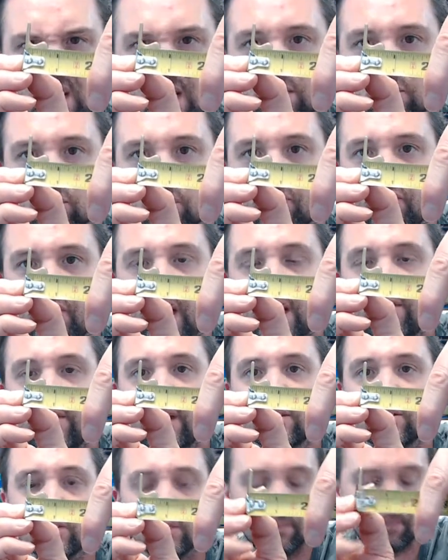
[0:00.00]
or
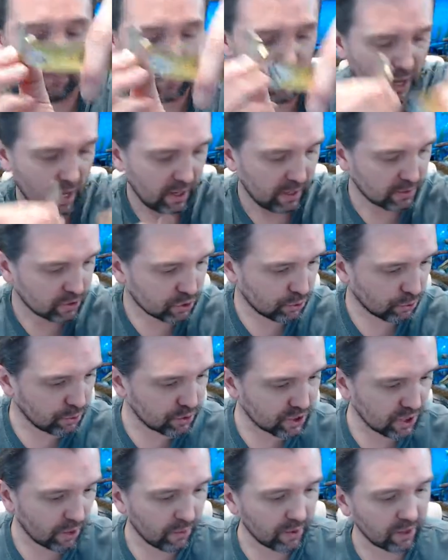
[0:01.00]
5/8. Screws
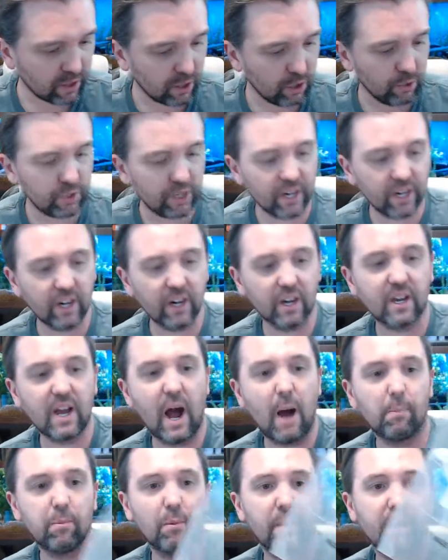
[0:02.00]
are included in a
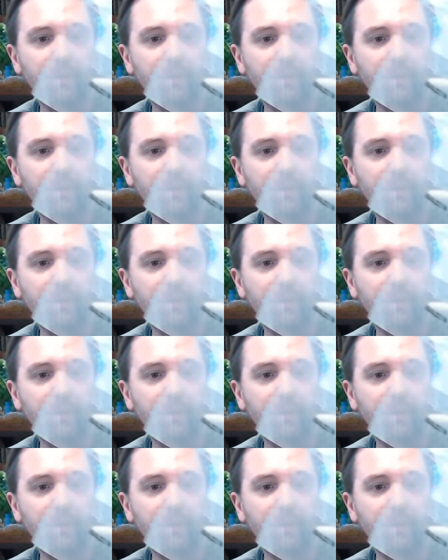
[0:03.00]
complimentary